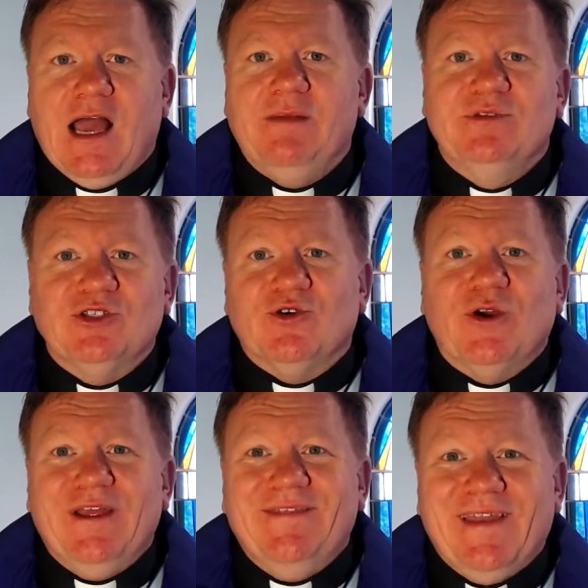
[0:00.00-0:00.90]
I'm
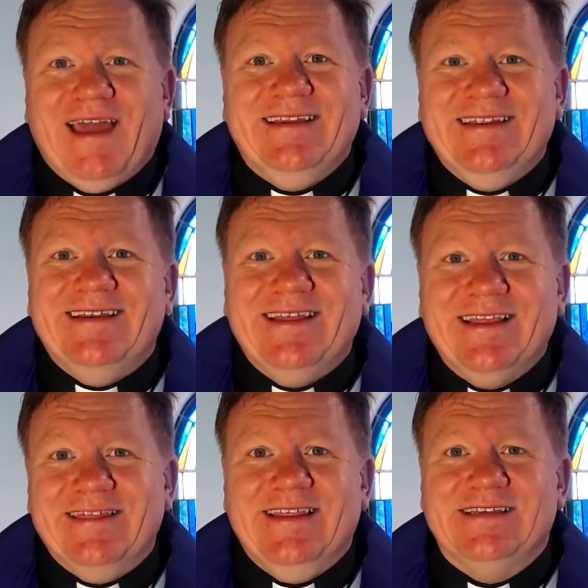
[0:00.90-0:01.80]
sorry that I did
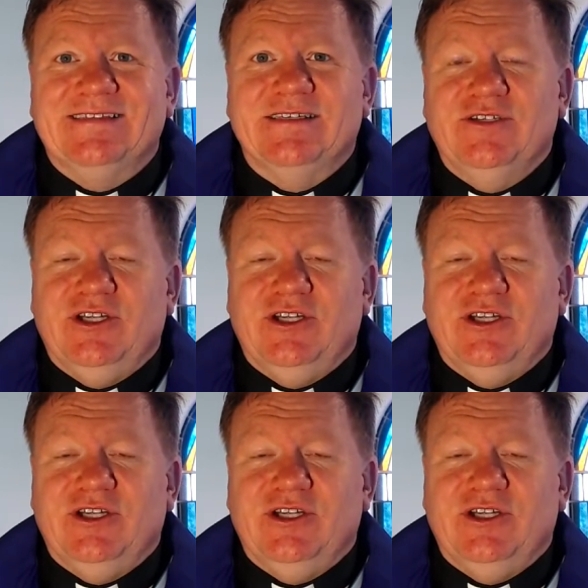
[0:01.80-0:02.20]
this